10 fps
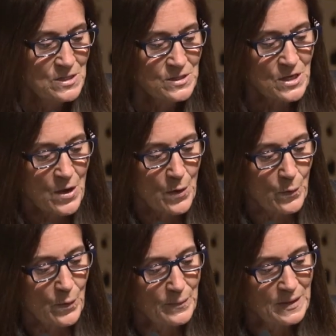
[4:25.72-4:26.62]

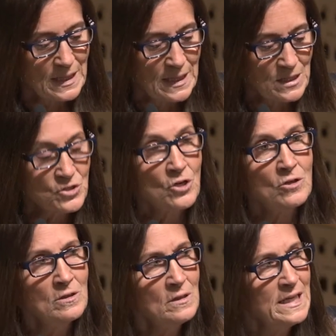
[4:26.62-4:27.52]
So
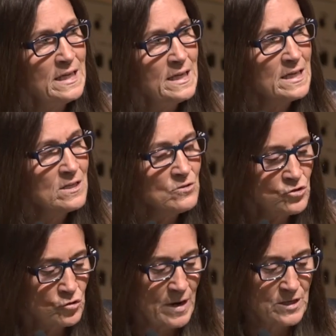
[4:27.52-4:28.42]
internally in
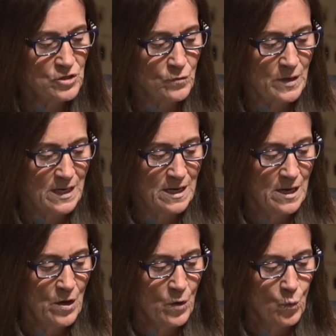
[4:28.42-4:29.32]
Treasury,
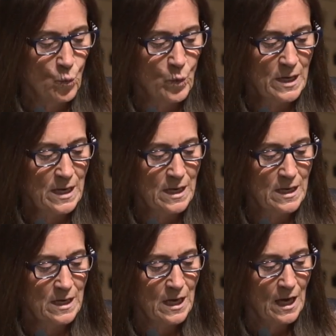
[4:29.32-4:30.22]

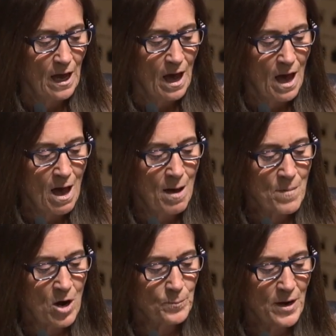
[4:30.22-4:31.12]
we
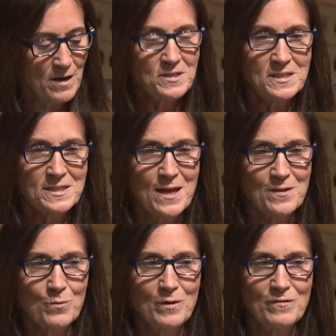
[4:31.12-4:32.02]
are proud to say
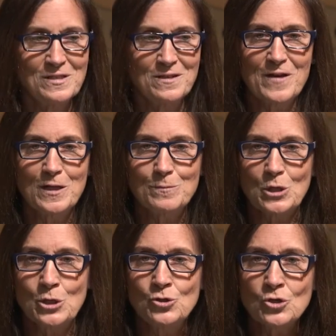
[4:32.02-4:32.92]
that we've developed
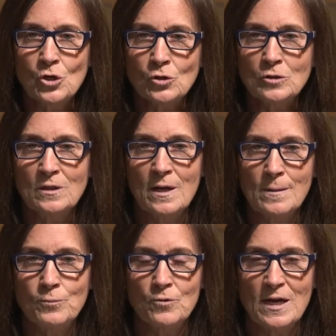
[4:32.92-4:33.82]
internal
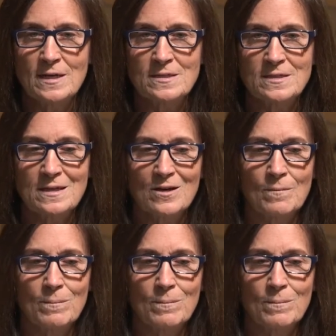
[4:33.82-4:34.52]
upgrades that